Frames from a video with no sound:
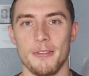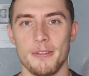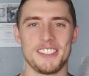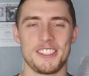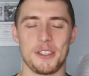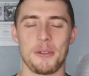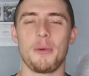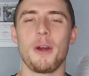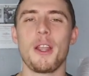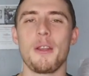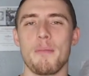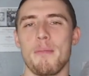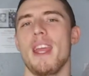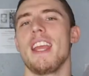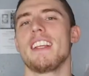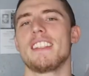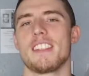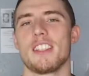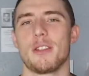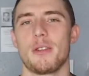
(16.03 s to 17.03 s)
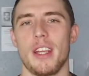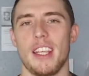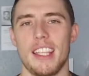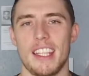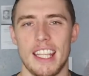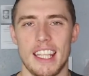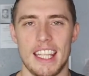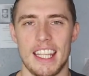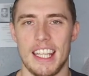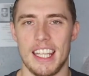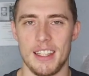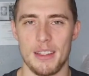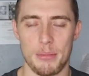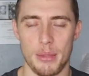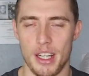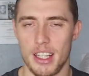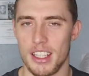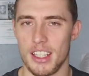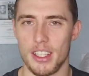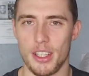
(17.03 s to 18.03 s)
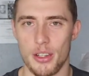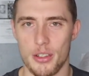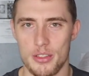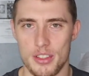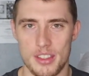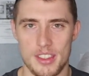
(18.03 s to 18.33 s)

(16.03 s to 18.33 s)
So what makes a great kicking and punting coach?